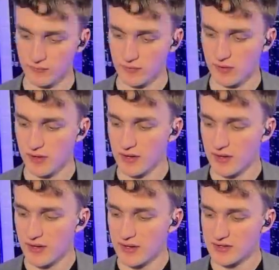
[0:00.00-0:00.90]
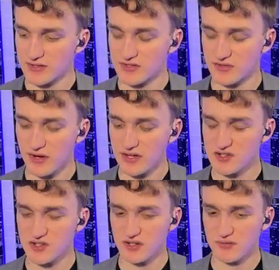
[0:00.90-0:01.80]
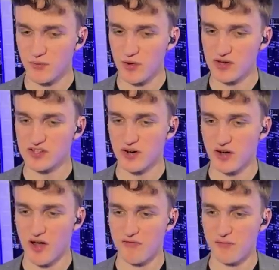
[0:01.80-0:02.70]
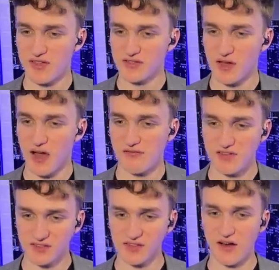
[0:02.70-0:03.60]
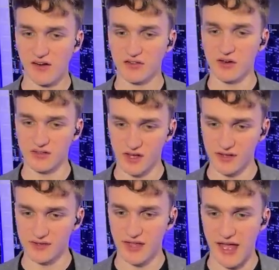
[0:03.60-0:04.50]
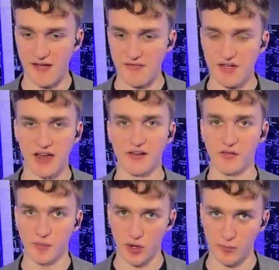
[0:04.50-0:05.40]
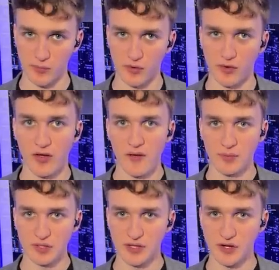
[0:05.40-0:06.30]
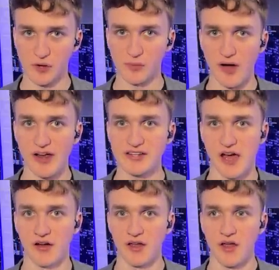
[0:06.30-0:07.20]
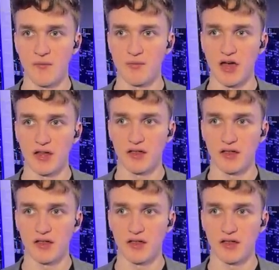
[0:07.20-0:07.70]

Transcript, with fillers: this, and that's why. It's a strange point to start off with. Obviously, Arizona does have kind of a purple political breakdown, but